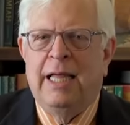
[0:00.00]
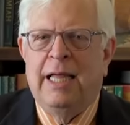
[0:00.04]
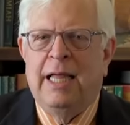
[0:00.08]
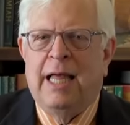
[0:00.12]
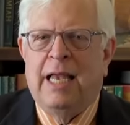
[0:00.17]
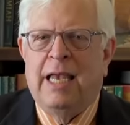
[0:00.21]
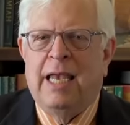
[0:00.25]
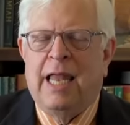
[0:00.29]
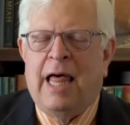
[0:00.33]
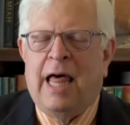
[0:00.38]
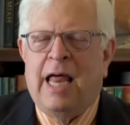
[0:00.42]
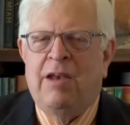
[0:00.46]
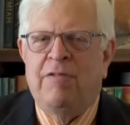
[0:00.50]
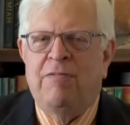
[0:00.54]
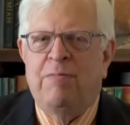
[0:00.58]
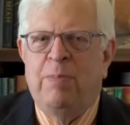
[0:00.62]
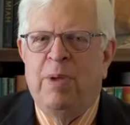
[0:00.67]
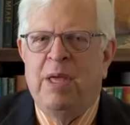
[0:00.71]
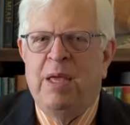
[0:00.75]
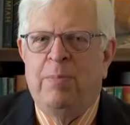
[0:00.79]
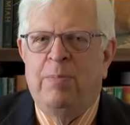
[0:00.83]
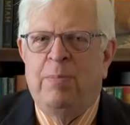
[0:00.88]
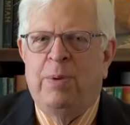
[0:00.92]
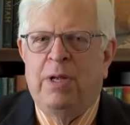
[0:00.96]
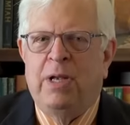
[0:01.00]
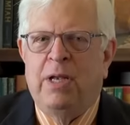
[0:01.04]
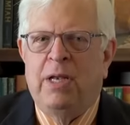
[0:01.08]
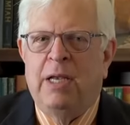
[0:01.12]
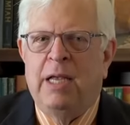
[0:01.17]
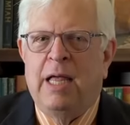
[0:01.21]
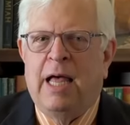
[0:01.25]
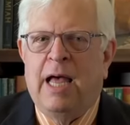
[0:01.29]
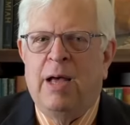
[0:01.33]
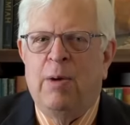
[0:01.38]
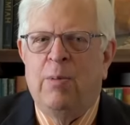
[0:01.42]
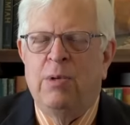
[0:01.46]
A lot of
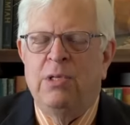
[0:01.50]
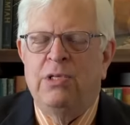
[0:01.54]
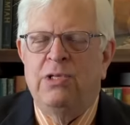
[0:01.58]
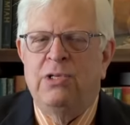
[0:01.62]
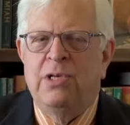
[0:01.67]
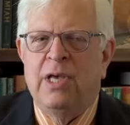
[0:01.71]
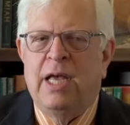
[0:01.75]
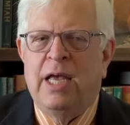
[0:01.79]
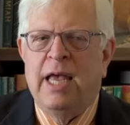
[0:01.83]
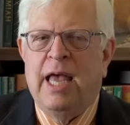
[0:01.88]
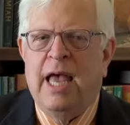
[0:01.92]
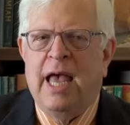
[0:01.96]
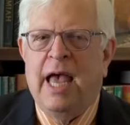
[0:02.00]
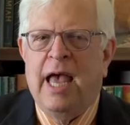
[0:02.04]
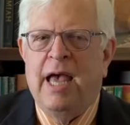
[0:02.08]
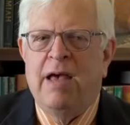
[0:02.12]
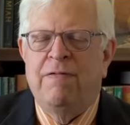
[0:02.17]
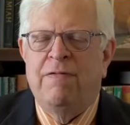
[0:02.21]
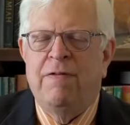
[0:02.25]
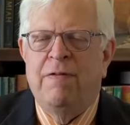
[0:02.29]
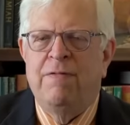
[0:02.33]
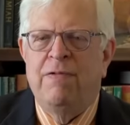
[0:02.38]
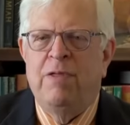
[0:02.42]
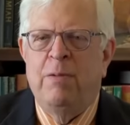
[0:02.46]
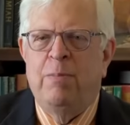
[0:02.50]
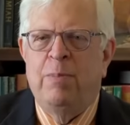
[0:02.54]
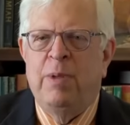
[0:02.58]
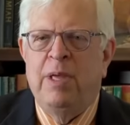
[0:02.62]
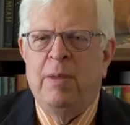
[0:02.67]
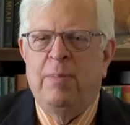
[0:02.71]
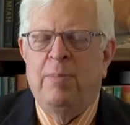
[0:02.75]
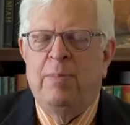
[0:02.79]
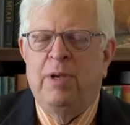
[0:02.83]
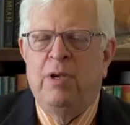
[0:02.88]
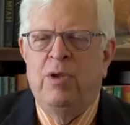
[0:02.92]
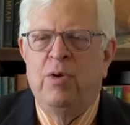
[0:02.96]
people, I would say half of the
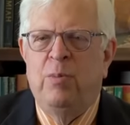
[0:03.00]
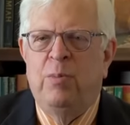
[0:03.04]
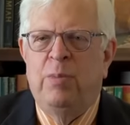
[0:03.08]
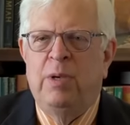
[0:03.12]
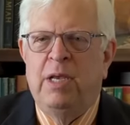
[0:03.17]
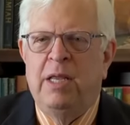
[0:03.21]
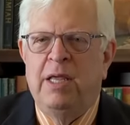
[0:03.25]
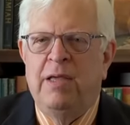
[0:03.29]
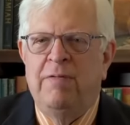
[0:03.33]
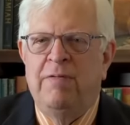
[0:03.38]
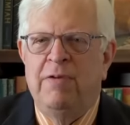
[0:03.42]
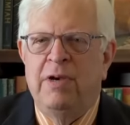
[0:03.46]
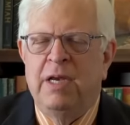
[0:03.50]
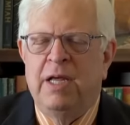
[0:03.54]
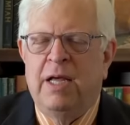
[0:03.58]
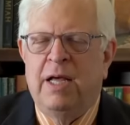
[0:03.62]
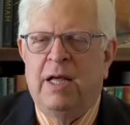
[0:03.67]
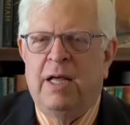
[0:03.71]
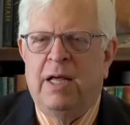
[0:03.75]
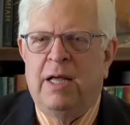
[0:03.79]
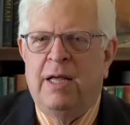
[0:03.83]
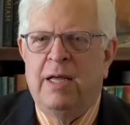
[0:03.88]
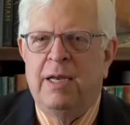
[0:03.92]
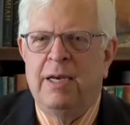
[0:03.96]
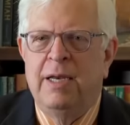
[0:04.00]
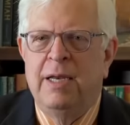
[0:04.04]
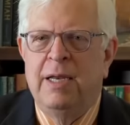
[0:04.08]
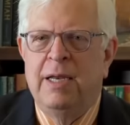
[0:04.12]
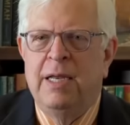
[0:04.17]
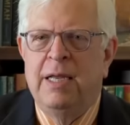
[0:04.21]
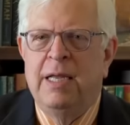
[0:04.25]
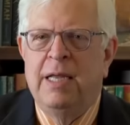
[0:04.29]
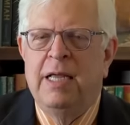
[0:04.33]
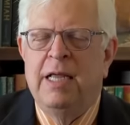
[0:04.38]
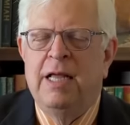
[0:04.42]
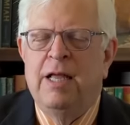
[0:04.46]
people who believe in God,
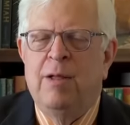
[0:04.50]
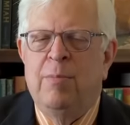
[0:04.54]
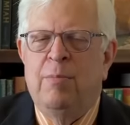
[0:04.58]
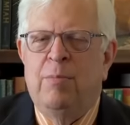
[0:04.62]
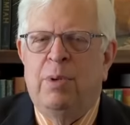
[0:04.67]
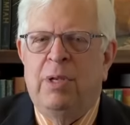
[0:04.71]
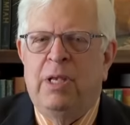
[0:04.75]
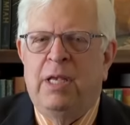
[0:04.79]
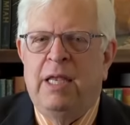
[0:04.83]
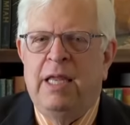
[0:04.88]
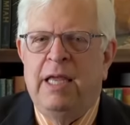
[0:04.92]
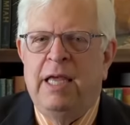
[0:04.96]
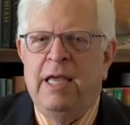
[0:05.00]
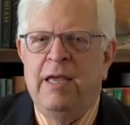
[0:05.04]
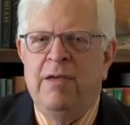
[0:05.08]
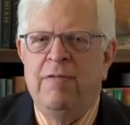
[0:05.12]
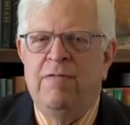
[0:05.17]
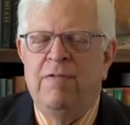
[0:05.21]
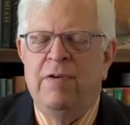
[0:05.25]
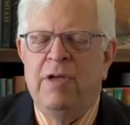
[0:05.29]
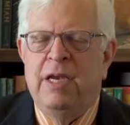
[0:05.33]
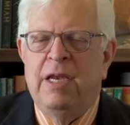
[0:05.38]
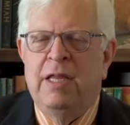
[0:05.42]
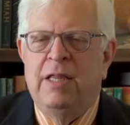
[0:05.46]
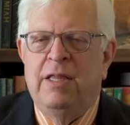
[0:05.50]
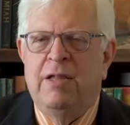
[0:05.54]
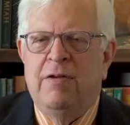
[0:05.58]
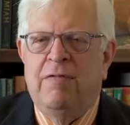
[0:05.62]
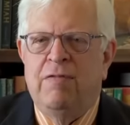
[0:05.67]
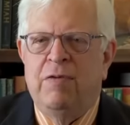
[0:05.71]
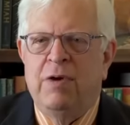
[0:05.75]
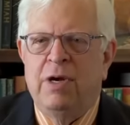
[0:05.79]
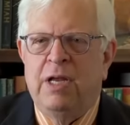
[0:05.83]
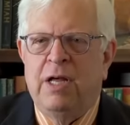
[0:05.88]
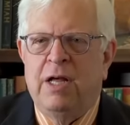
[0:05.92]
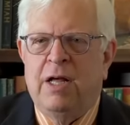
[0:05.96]
believe in a
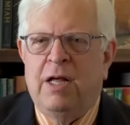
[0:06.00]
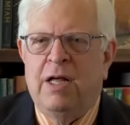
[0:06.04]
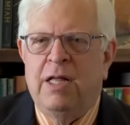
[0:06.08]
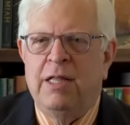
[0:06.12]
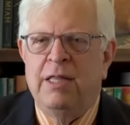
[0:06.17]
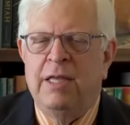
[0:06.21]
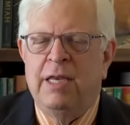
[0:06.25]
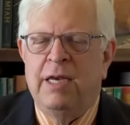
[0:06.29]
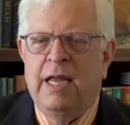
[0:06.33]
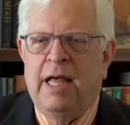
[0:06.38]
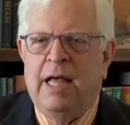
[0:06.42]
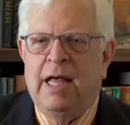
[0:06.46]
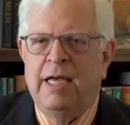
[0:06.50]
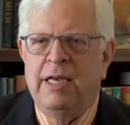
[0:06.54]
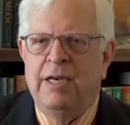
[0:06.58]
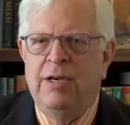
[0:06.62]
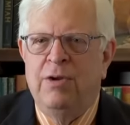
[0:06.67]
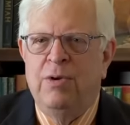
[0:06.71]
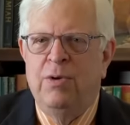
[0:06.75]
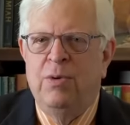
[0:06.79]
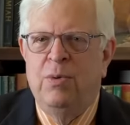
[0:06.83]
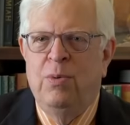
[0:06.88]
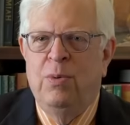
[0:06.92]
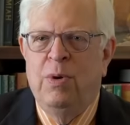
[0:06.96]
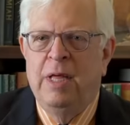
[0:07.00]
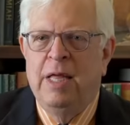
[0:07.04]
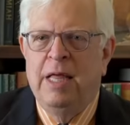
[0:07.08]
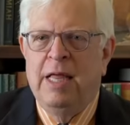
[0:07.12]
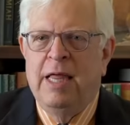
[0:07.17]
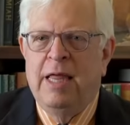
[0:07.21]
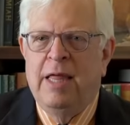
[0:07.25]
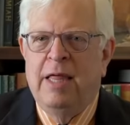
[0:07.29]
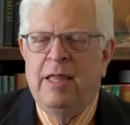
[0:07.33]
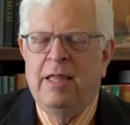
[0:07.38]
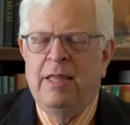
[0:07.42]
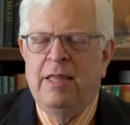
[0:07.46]
different God than I do.
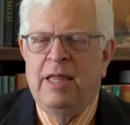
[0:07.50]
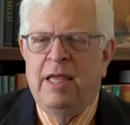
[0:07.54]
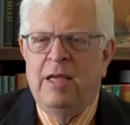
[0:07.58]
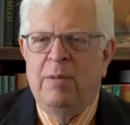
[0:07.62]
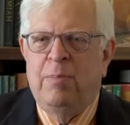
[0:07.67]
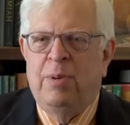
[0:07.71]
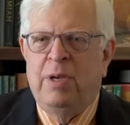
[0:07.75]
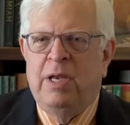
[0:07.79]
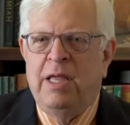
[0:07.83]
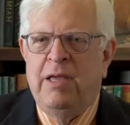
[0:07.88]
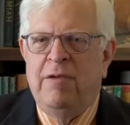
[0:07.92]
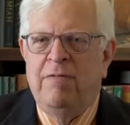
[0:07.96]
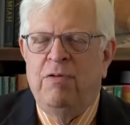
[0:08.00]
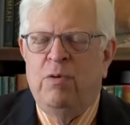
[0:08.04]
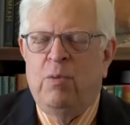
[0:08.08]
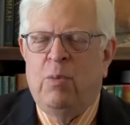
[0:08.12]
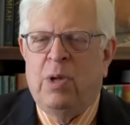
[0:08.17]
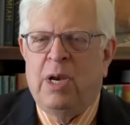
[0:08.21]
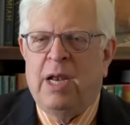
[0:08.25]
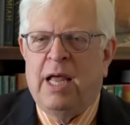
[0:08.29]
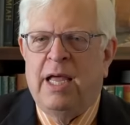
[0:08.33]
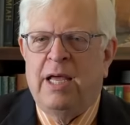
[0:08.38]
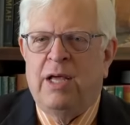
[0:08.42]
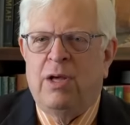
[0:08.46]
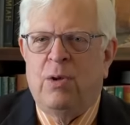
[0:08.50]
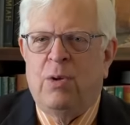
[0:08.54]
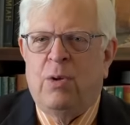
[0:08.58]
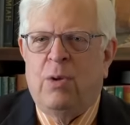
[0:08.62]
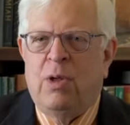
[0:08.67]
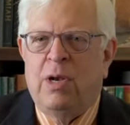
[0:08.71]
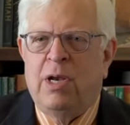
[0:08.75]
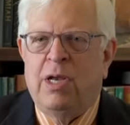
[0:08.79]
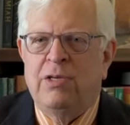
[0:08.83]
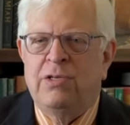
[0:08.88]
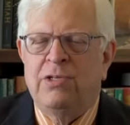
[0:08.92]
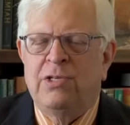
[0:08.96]
They believe in what I
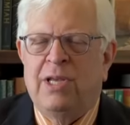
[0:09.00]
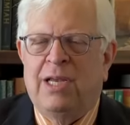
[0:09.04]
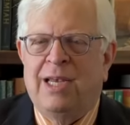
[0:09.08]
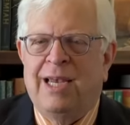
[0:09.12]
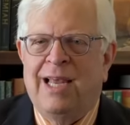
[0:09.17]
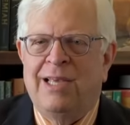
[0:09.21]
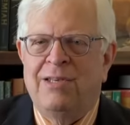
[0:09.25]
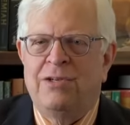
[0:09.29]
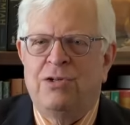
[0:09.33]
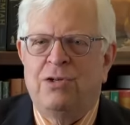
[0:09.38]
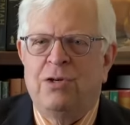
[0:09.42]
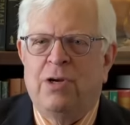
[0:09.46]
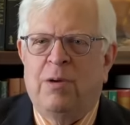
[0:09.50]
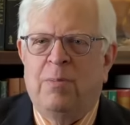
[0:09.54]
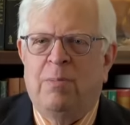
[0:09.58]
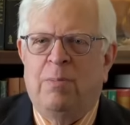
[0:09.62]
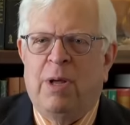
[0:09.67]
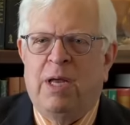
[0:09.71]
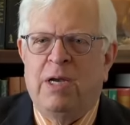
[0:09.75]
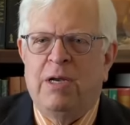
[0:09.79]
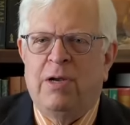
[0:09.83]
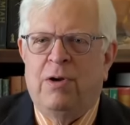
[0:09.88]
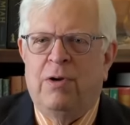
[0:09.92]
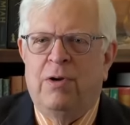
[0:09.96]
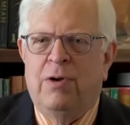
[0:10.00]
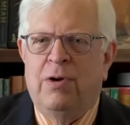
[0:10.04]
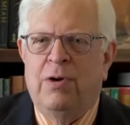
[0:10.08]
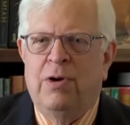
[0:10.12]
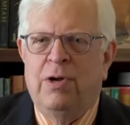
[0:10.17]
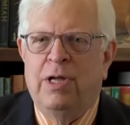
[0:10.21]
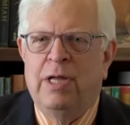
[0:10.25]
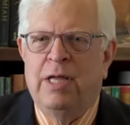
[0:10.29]
call a celestial butler.